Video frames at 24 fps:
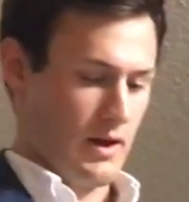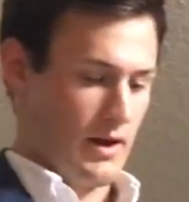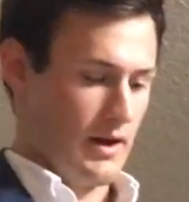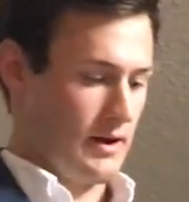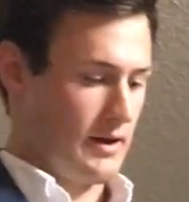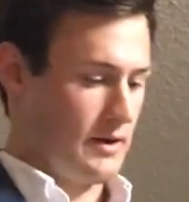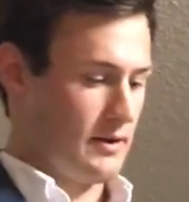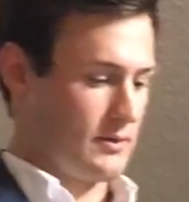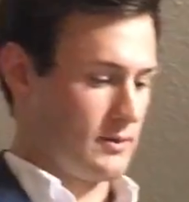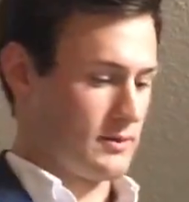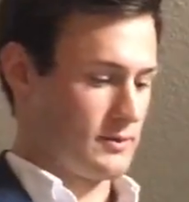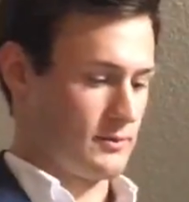
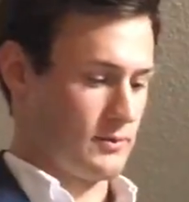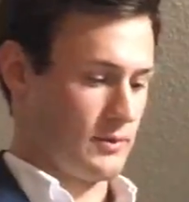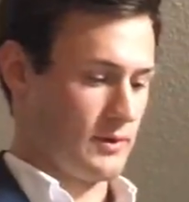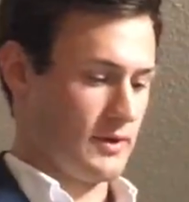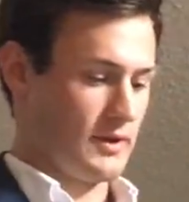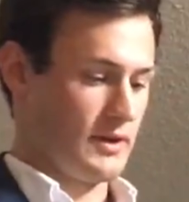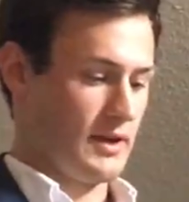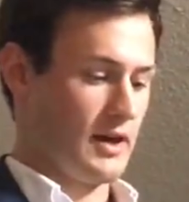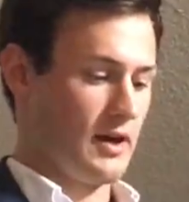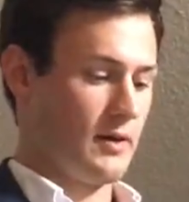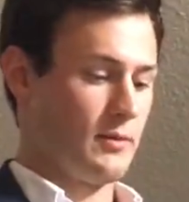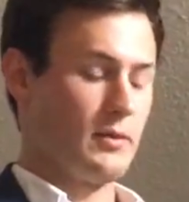and it was
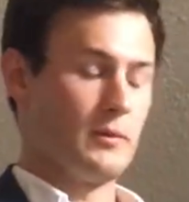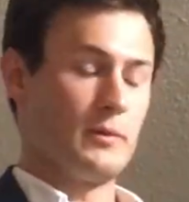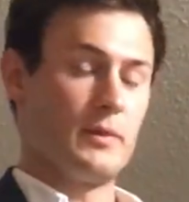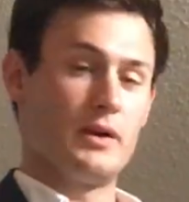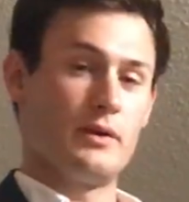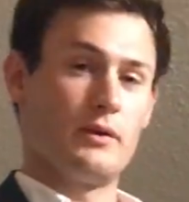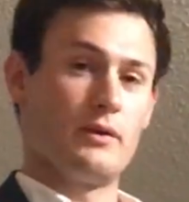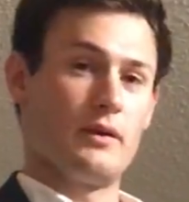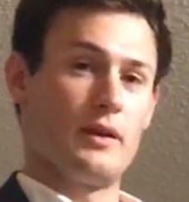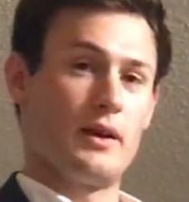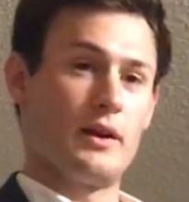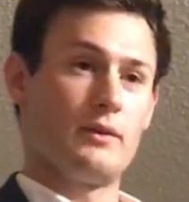really helping me
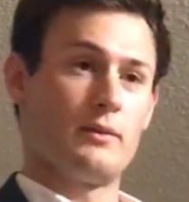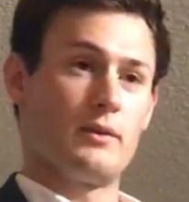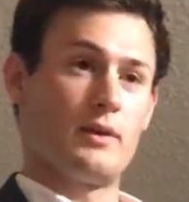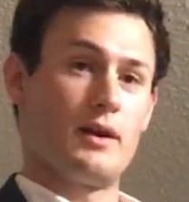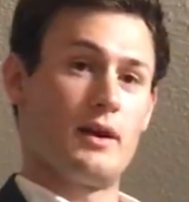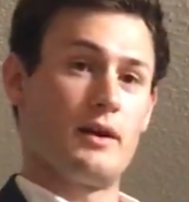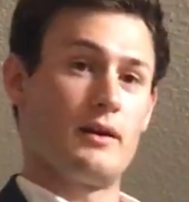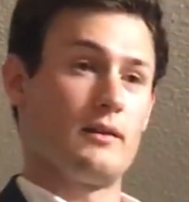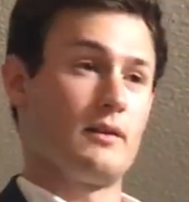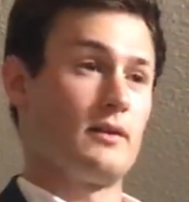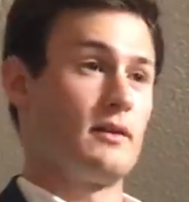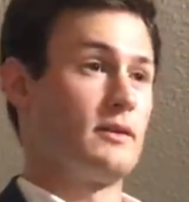relate what
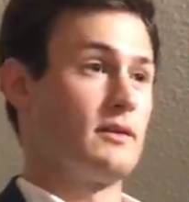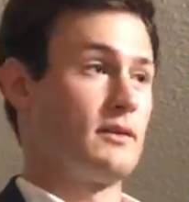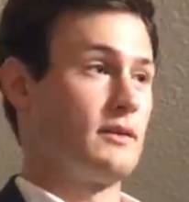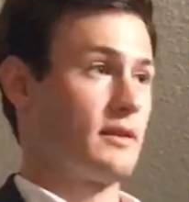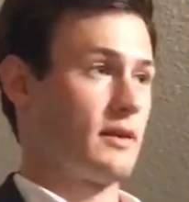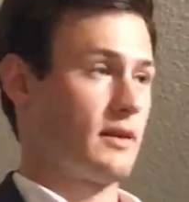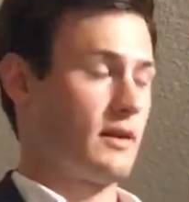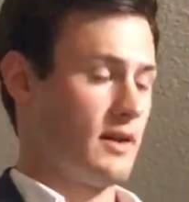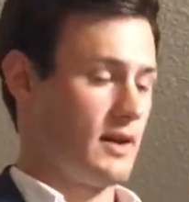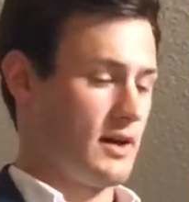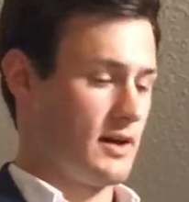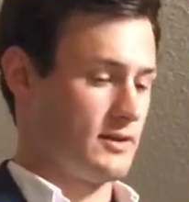I had learned in the
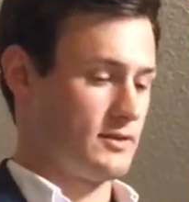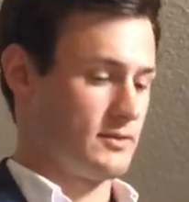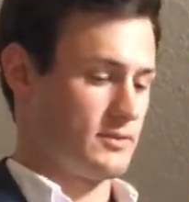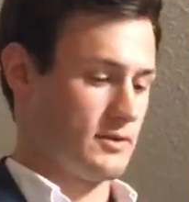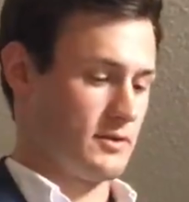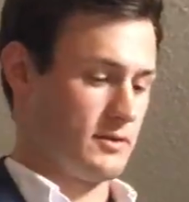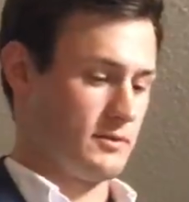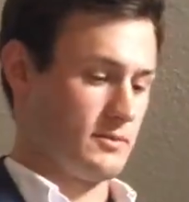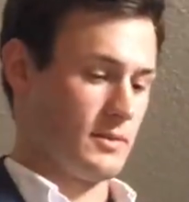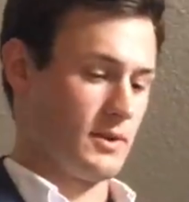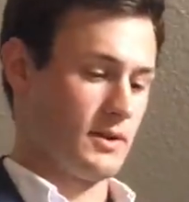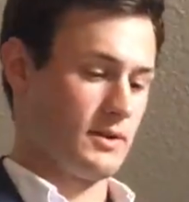
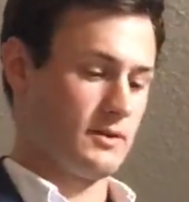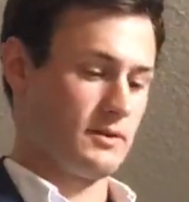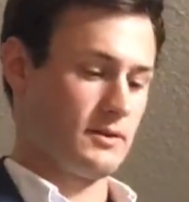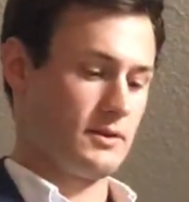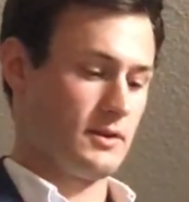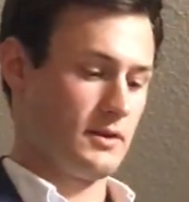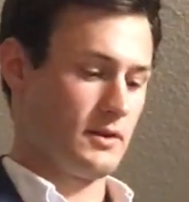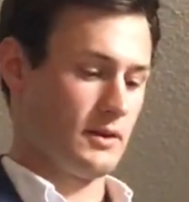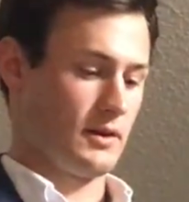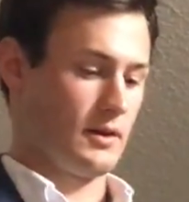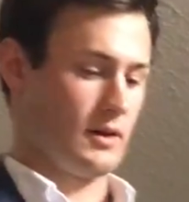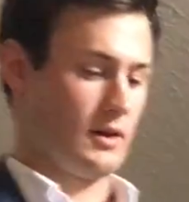classroom
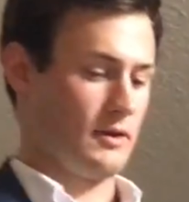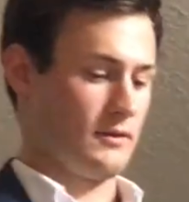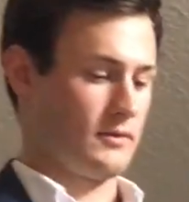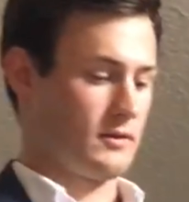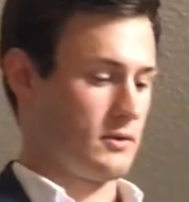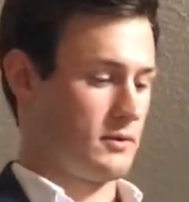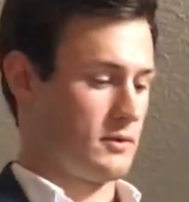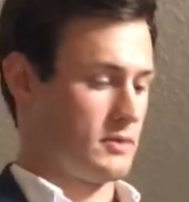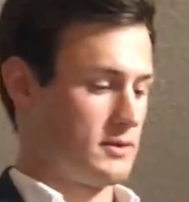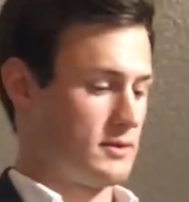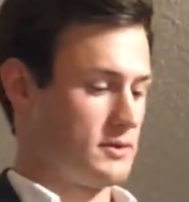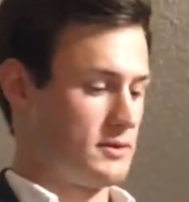to the golf
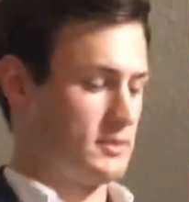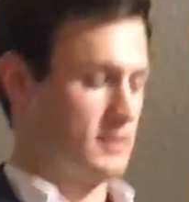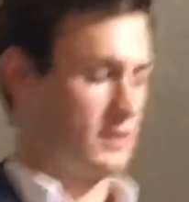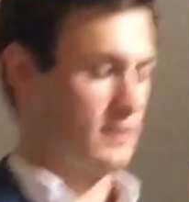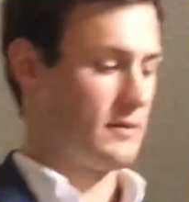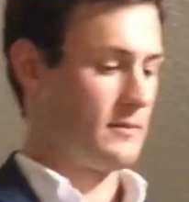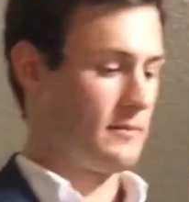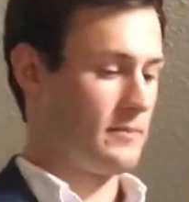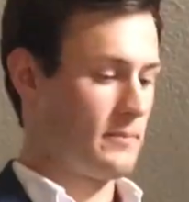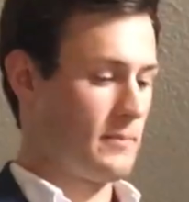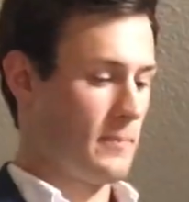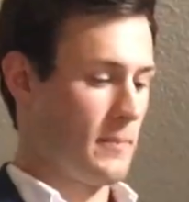course.
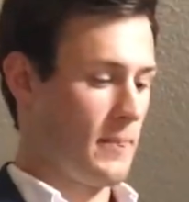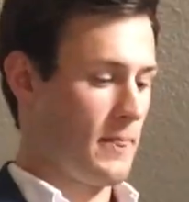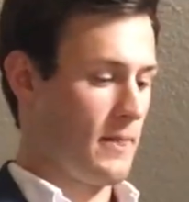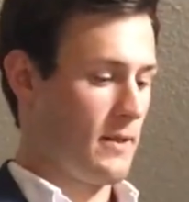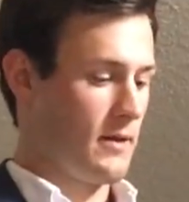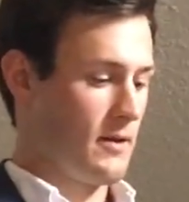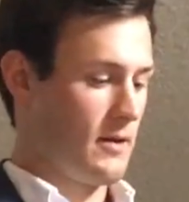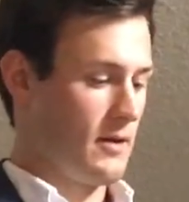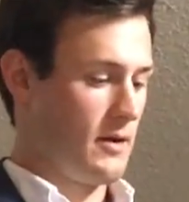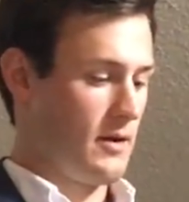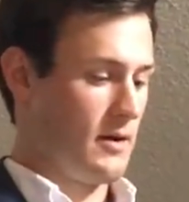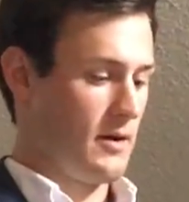
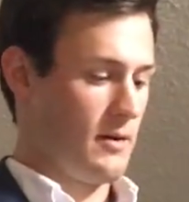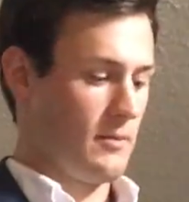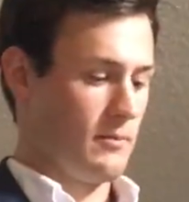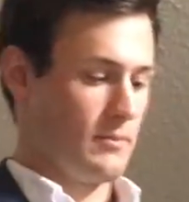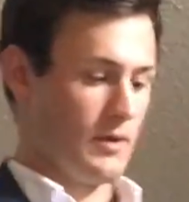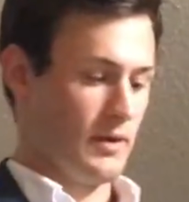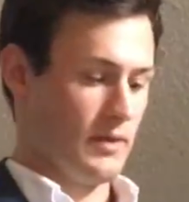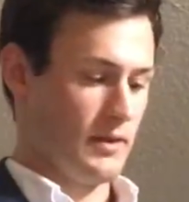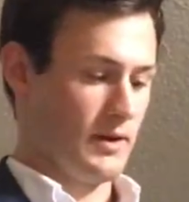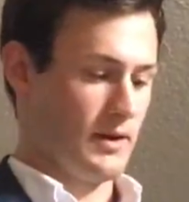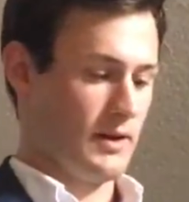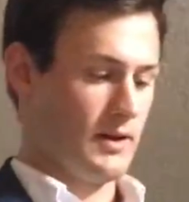
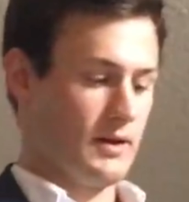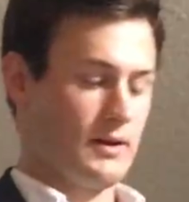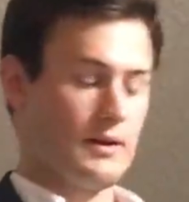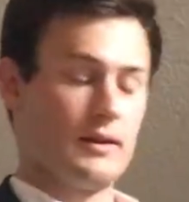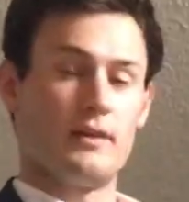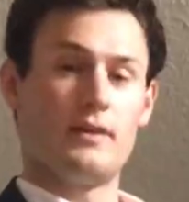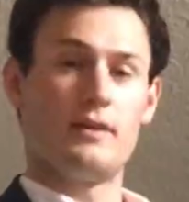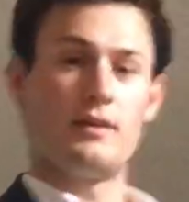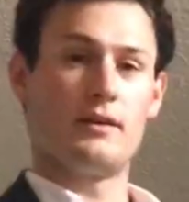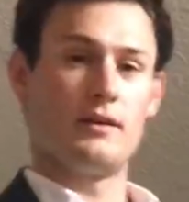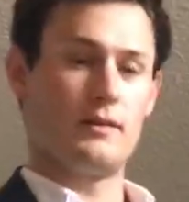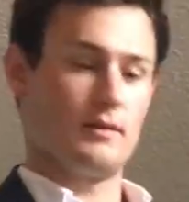But then
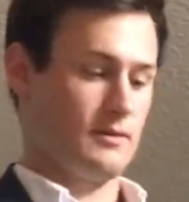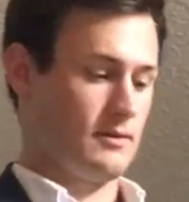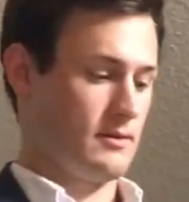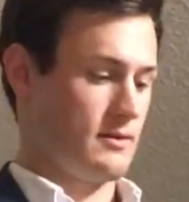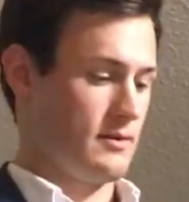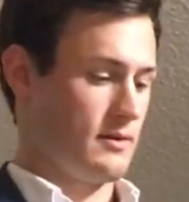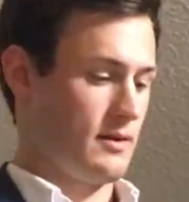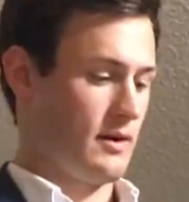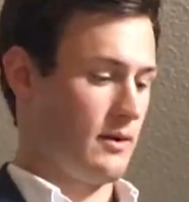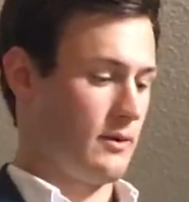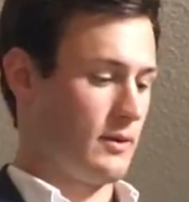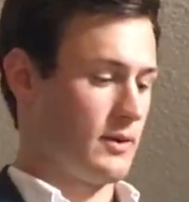
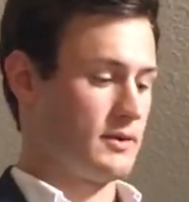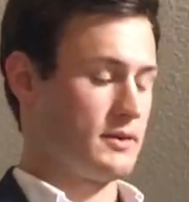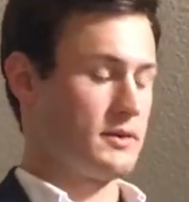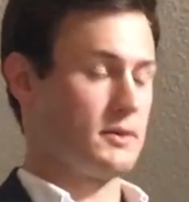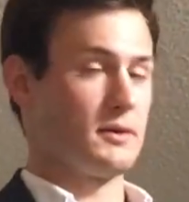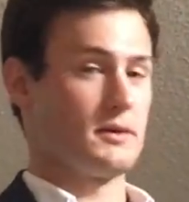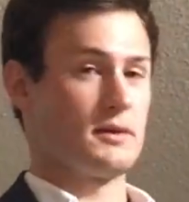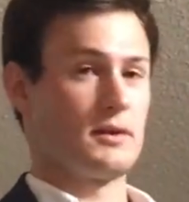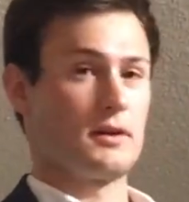I went to a